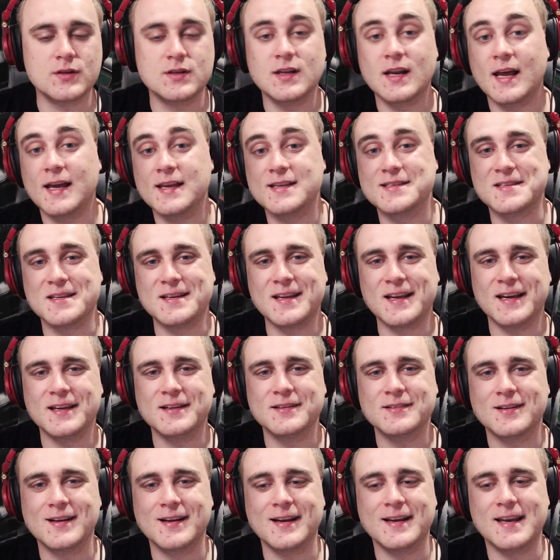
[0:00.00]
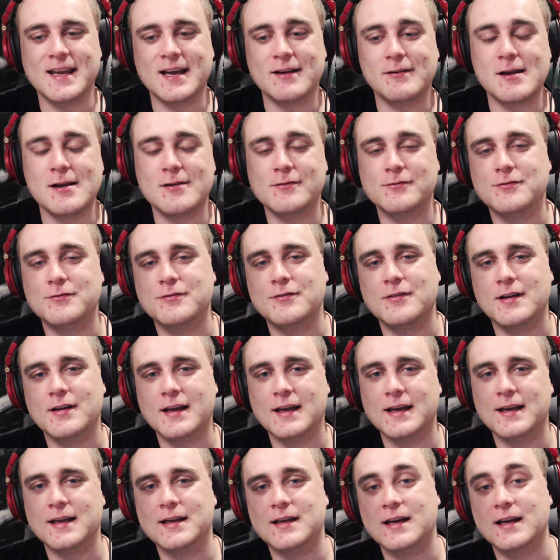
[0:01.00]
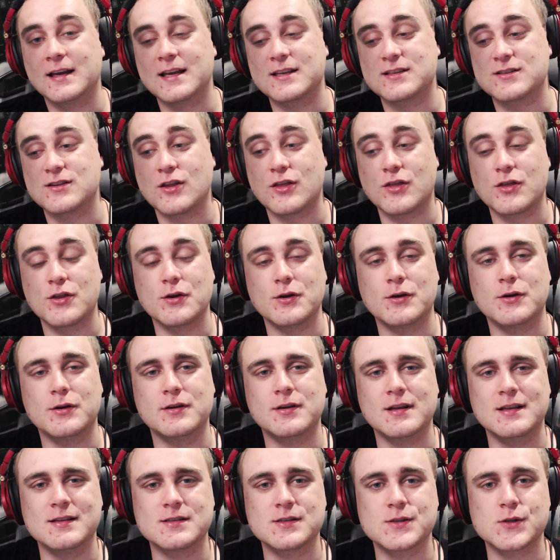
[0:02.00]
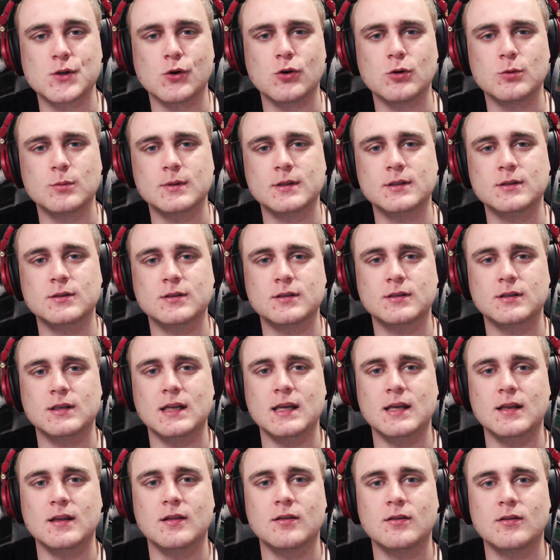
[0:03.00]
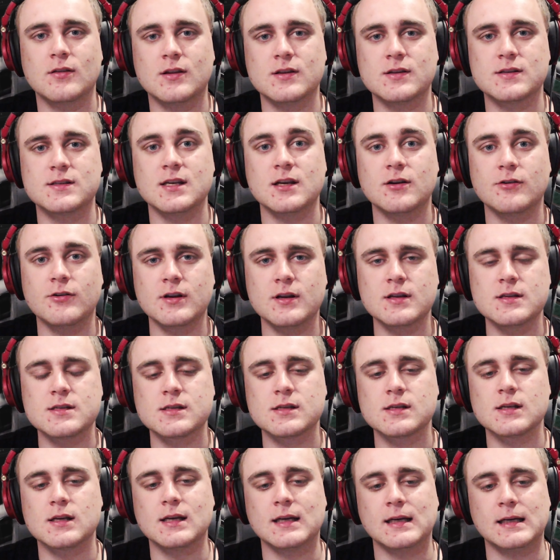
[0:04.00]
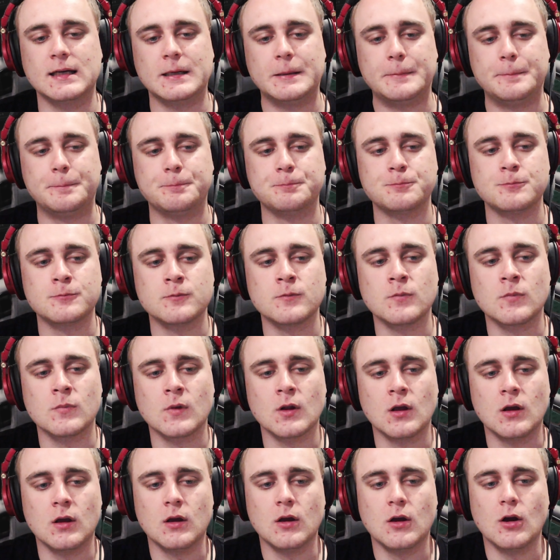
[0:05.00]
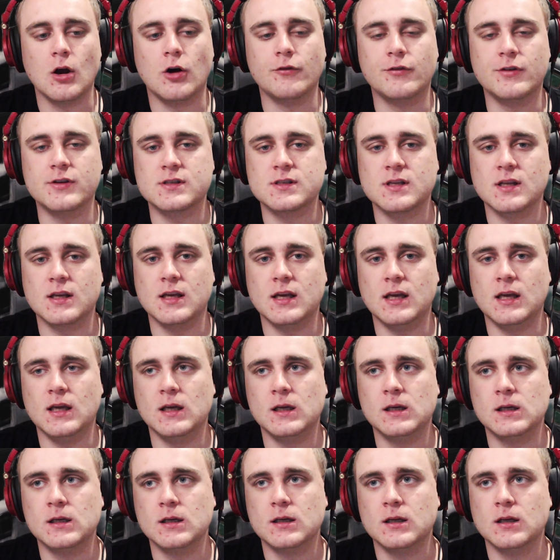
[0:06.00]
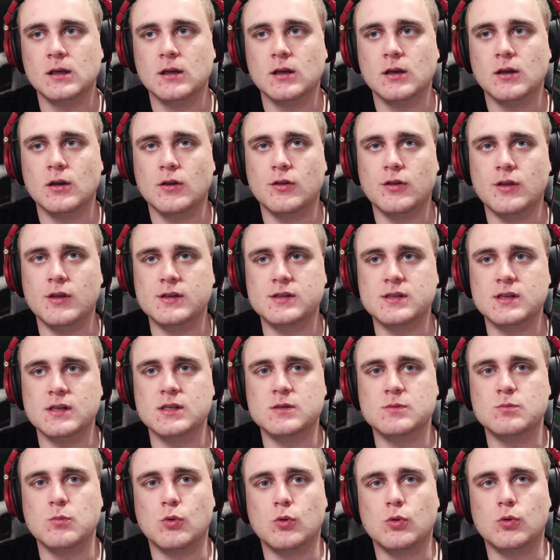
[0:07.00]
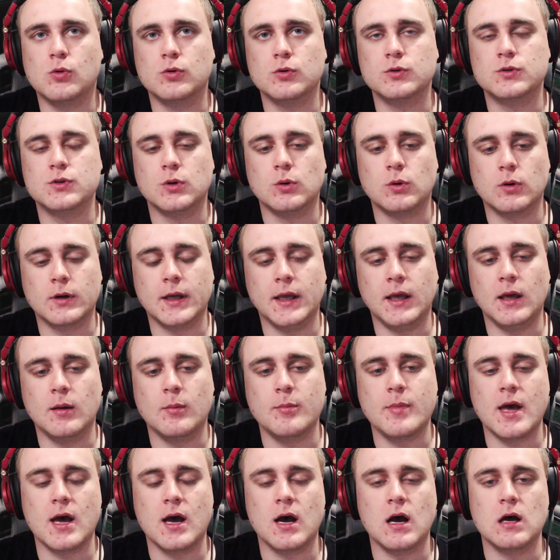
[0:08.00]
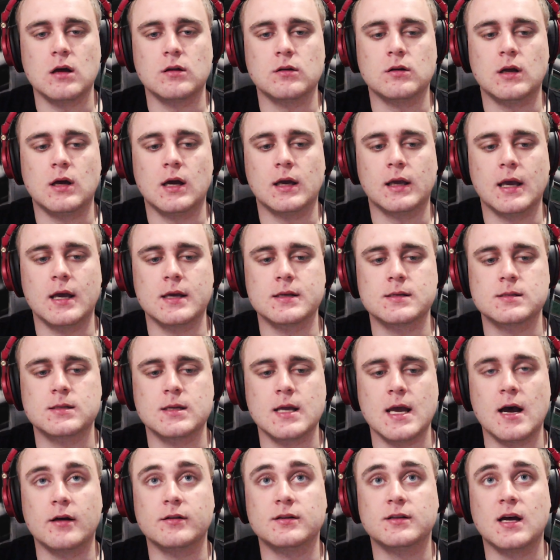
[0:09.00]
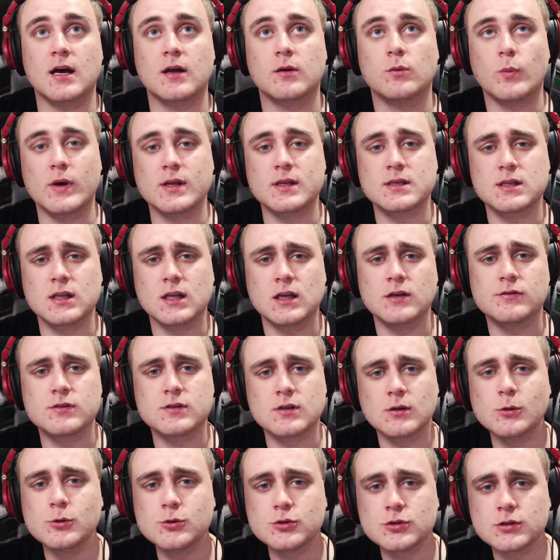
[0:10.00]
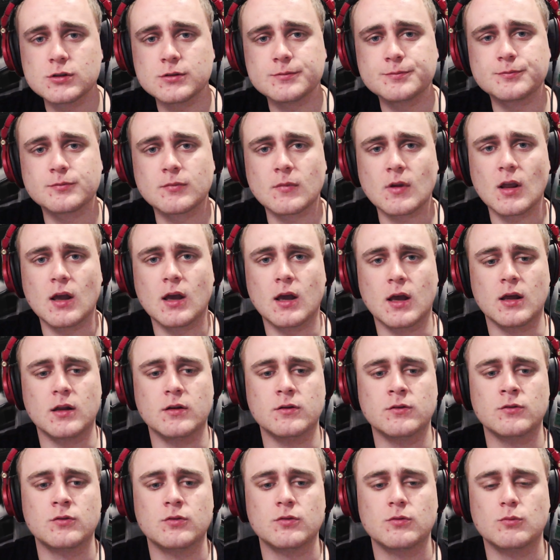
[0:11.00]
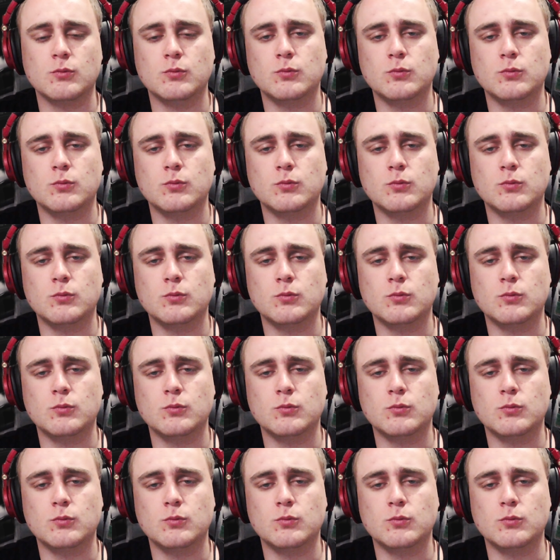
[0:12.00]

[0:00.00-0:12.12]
Today's the day. I now have, I guess, the third installment in the series. Obviously, this is more talking about, I guess, our Darton Wet Sleeve solution and